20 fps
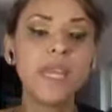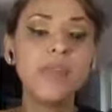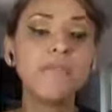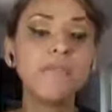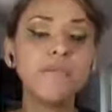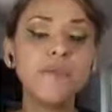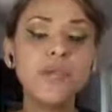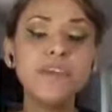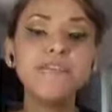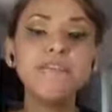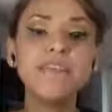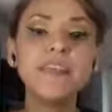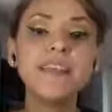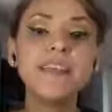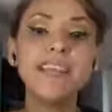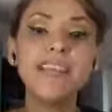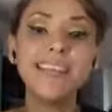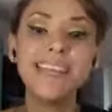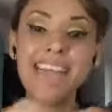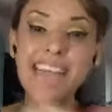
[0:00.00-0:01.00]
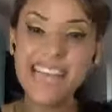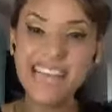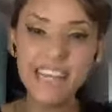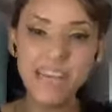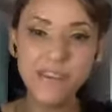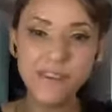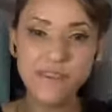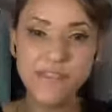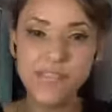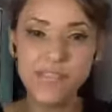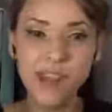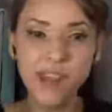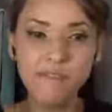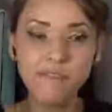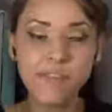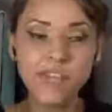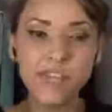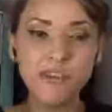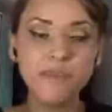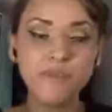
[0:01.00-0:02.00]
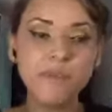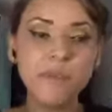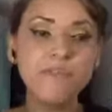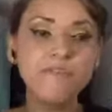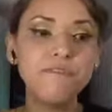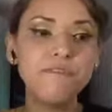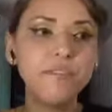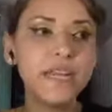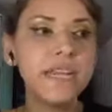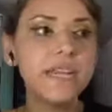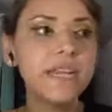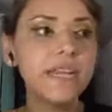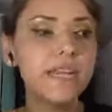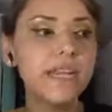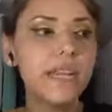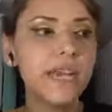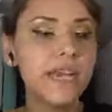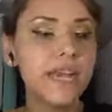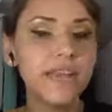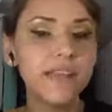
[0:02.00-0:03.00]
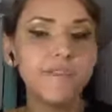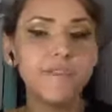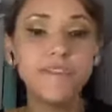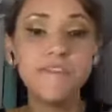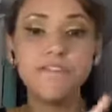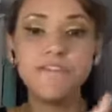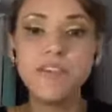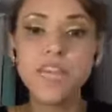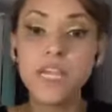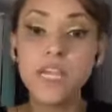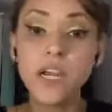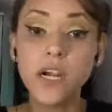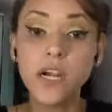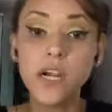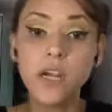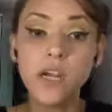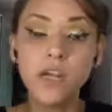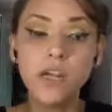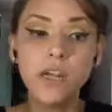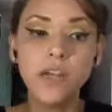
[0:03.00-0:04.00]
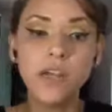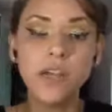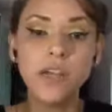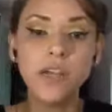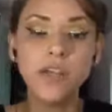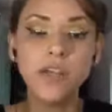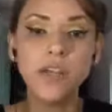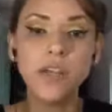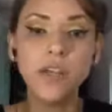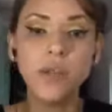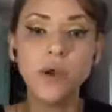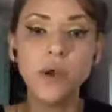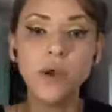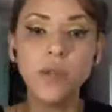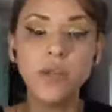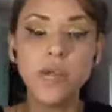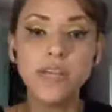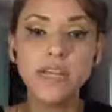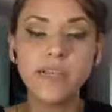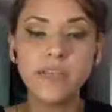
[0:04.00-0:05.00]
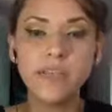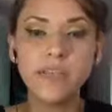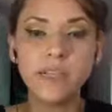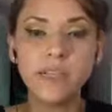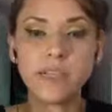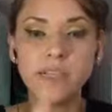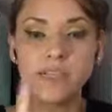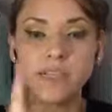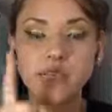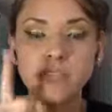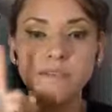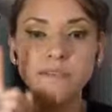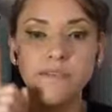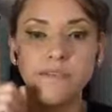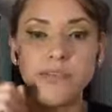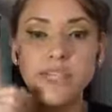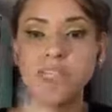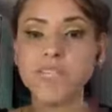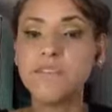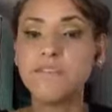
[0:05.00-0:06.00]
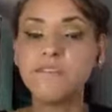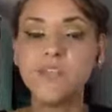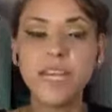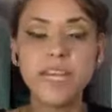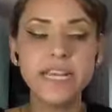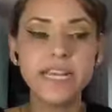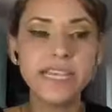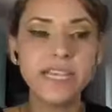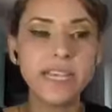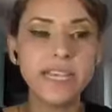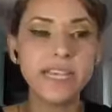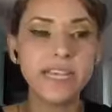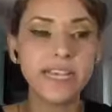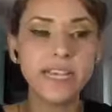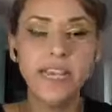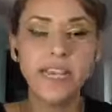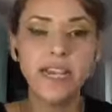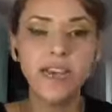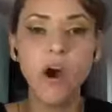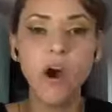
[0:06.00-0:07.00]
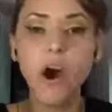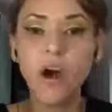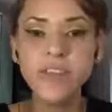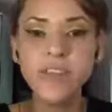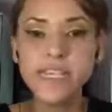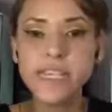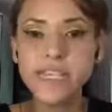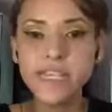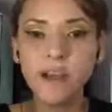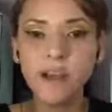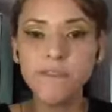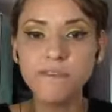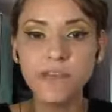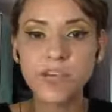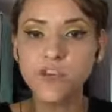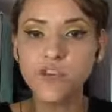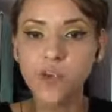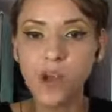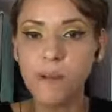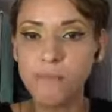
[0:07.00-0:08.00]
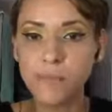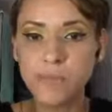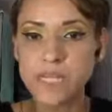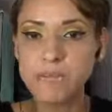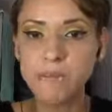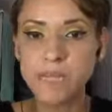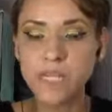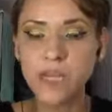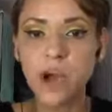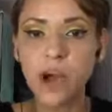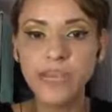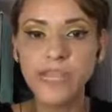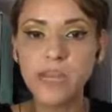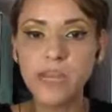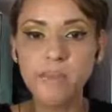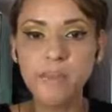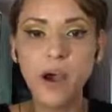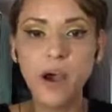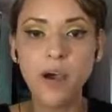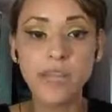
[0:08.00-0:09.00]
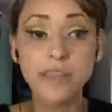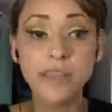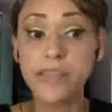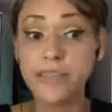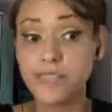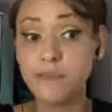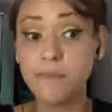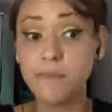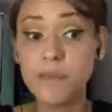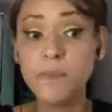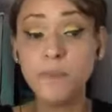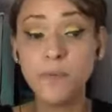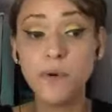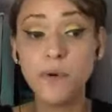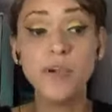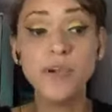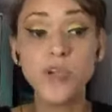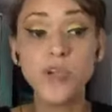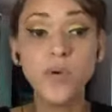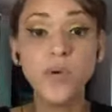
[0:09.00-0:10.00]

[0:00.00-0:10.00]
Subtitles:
If we feed the negative stuff, like if we feed the fear, like the divisiveness, like all the stuff that Trump has been talking about and that some people are